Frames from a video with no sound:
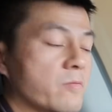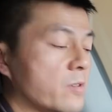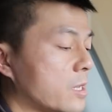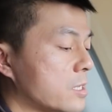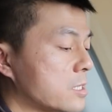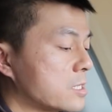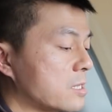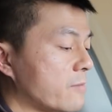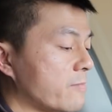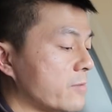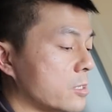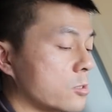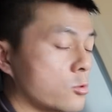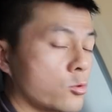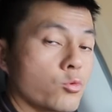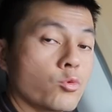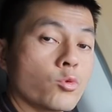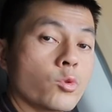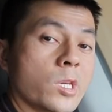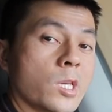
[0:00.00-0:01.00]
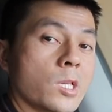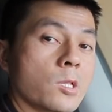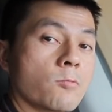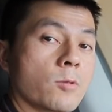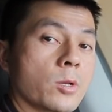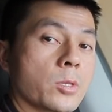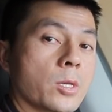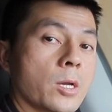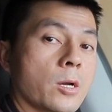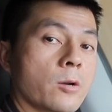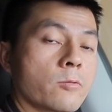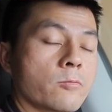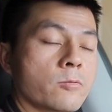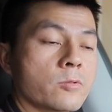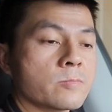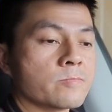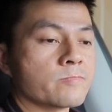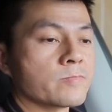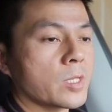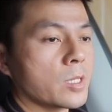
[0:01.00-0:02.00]
we get 72 kilowatt hour.
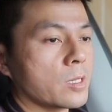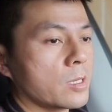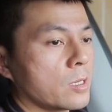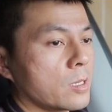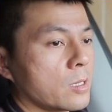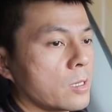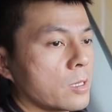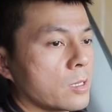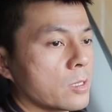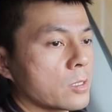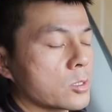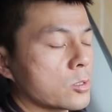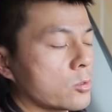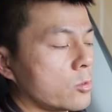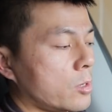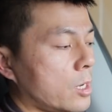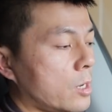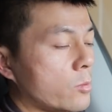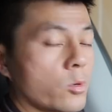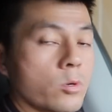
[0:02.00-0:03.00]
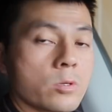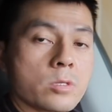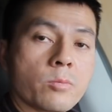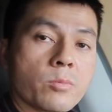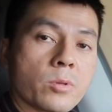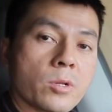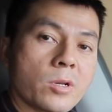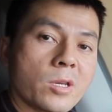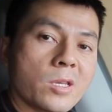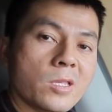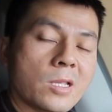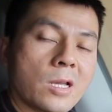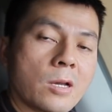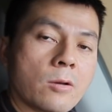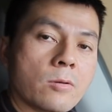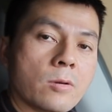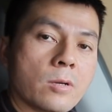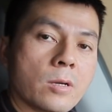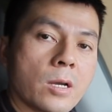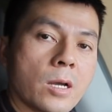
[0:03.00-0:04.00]
So I'm going to plug in
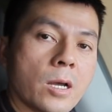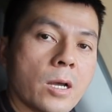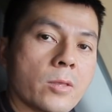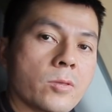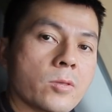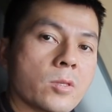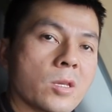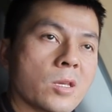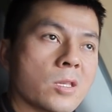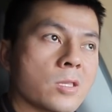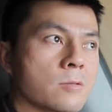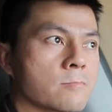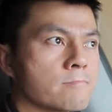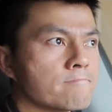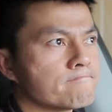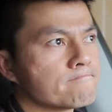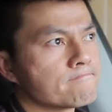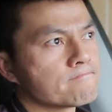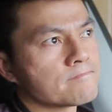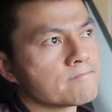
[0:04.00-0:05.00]
now, and then,